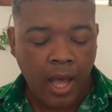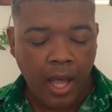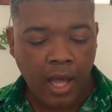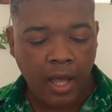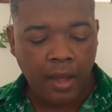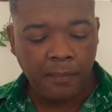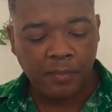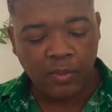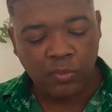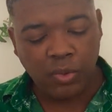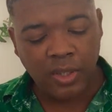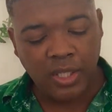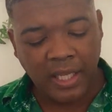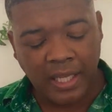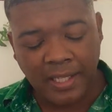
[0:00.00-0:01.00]

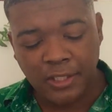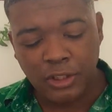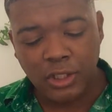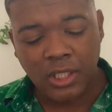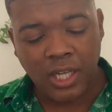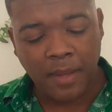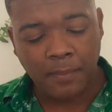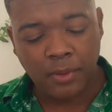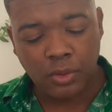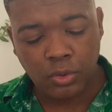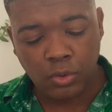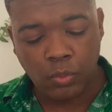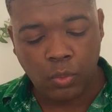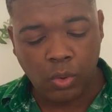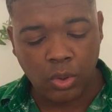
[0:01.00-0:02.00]
For the energy coming
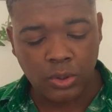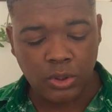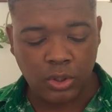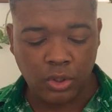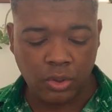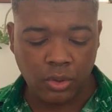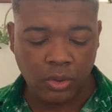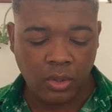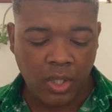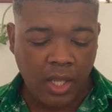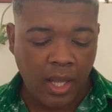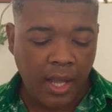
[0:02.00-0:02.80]
towards you,